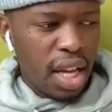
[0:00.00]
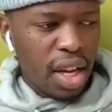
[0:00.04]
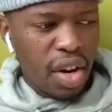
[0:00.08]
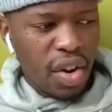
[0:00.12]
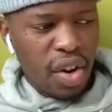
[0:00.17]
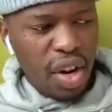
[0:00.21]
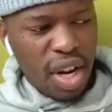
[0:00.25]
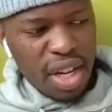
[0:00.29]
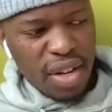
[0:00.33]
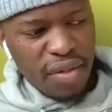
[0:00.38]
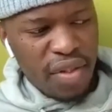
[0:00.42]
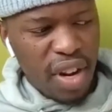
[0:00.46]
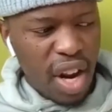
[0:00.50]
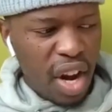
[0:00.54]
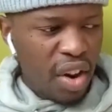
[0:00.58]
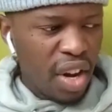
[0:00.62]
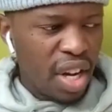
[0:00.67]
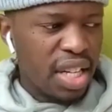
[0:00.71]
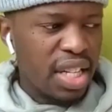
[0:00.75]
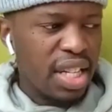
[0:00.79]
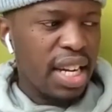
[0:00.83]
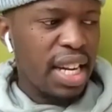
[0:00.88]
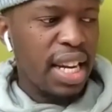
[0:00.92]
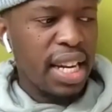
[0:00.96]
creative
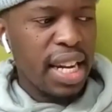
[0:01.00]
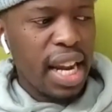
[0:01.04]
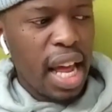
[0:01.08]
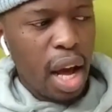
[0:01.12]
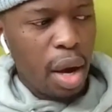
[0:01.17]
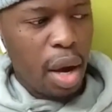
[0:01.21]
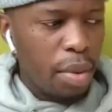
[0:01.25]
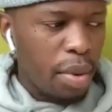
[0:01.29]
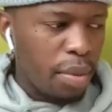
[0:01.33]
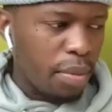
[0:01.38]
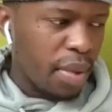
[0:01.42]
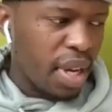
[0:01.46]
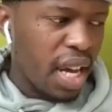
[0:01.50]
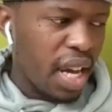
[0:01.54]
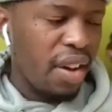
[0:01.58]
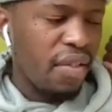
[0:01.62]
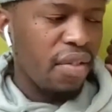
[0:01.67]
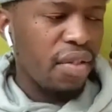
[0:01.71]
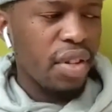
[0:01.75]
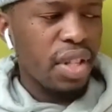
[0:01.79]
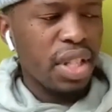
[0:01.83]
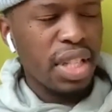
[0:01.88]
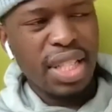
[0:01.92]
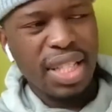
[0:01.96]
direction, album
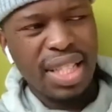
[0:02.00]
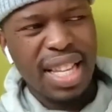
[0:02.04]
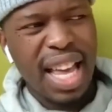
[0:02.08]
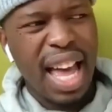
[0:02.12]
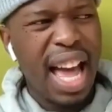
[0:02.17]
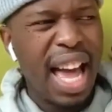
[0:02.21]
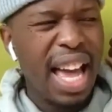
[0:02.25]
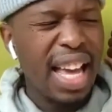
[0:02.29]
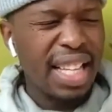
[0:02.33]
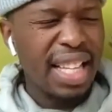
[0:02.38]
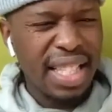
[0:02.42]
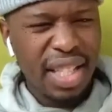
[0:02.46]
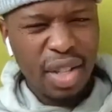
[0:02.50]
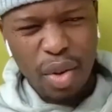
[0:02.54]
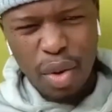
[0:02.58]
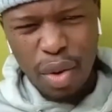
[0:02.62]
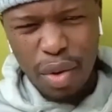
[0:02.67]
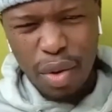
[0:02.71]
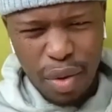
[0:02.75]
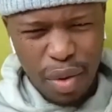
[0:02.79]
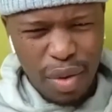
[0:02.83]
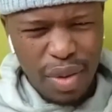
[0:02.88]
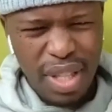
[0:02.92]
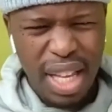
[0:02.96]
cover designs, and
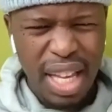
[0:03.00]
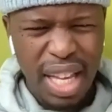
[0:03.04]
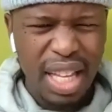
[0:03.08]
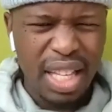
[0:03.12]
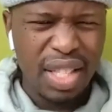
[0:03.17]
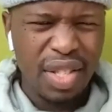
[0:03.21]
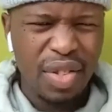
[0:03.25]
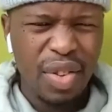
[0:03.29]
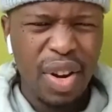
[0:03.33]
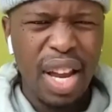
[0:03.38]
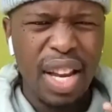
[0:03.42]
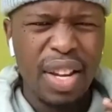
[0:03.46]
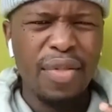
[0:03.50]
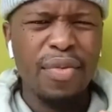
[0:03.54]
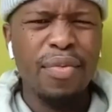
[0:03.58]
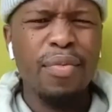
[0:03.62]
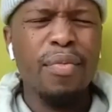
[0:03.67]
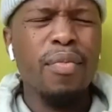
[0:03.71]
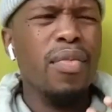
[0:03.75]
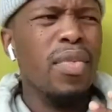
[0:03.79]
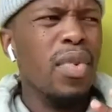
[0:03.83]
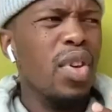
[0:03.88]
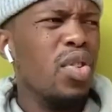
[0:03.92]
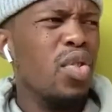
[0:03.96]
all of those things, right?
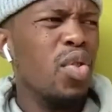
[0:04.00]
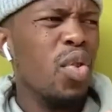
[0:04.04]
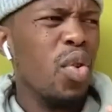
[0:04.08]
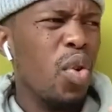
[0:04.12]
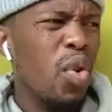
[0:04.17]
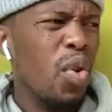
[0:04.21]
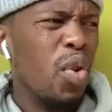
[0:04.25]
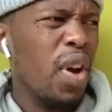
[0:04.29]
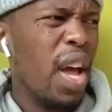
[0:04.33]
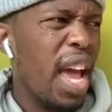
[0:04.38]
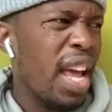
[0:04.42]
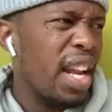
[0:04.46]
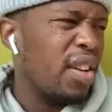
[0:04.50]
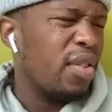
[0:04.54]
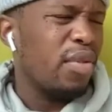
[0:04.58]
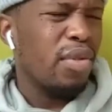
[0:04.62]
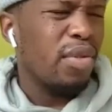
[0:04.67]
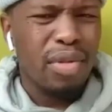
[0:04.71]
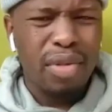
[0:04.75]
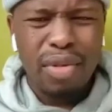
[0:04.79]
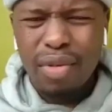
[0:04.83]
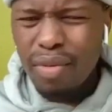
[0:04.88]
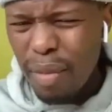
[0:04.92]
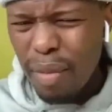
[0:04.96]
So,
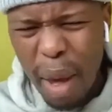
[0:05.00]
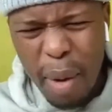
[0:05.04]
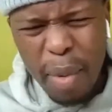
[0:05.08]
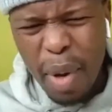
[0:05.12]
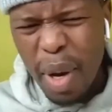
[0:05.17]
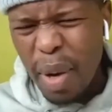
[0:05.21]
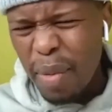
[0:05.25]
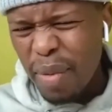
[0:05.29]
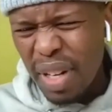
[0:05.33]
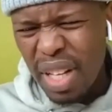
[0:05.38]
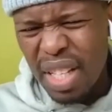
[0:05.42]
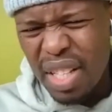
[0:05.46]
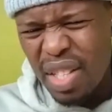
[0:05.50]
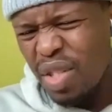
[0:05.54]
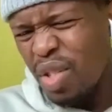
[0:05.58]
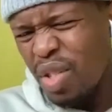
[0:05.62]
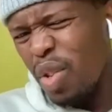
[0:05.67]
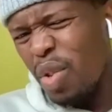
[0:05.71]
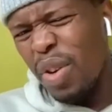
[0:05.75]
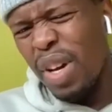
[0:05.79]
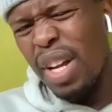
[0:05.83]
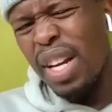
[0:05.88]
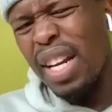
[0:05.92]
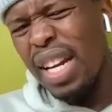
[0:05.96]
and my mom doesn't
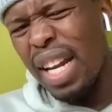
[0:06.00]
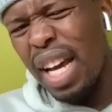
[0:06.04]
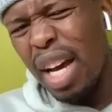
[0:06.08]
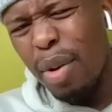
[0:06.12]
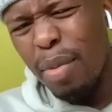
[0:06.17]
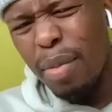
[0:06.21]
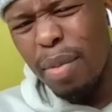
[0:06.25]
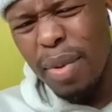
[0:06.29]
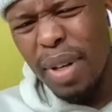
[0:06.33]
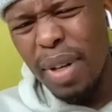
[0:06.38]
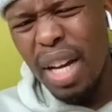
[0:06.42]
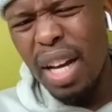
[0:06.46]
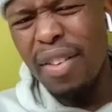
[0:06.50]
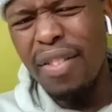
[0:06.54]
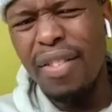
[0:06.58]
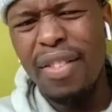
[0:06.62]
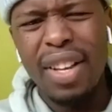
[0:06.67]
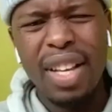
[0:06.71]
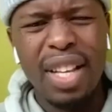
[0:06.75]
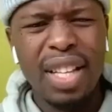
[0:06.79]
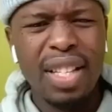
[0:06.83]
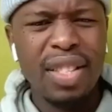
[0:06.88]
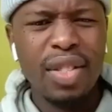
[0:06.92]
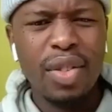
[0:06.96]
know what an album
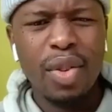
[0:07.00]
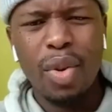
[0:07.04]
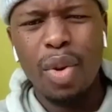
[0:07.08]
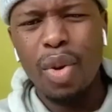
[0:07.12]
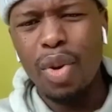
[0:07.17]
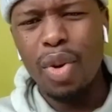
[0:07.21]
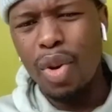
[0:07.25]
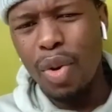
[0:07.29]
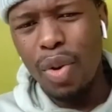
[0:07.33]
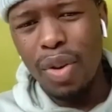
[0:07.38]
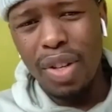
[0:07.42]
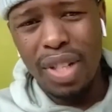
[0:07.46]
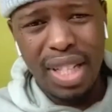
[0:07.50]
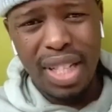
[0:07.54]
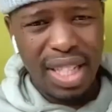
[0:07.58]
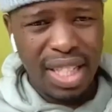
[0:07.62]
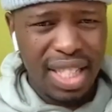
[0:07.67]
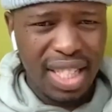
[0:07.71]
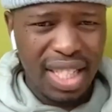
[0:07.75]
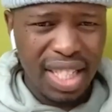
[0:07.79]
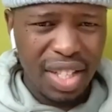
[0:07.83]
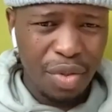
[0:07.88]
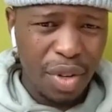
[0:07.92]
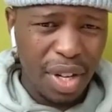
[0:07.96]
cover is, or nor
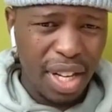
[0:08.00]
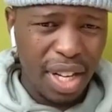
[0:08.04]
does she